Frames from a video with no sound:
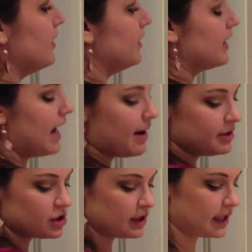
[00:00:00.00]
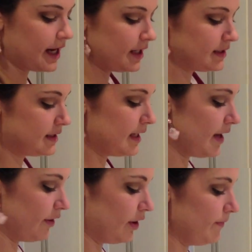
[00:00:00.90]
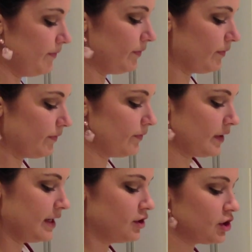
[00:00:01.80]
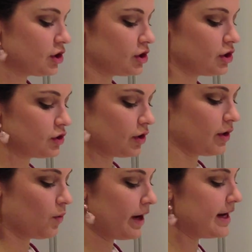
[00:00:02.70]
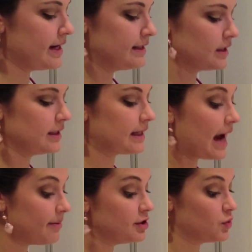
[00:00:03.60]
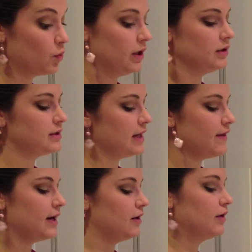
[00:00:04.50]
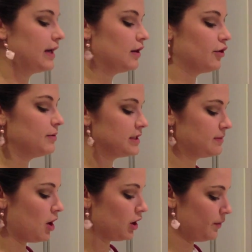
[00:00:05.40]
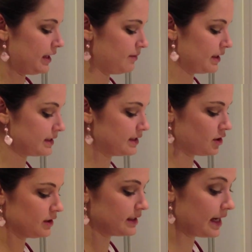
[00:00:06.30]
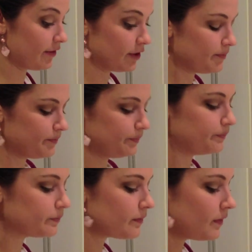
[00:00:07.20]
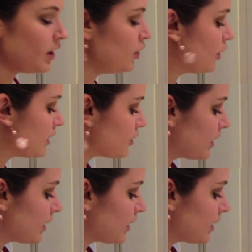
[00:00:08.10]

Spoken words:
The cabbage and the carrots together, and just sort of wait until the cabbage wilts, and then it'll get a little bit smaller and we can mix this all together. You're also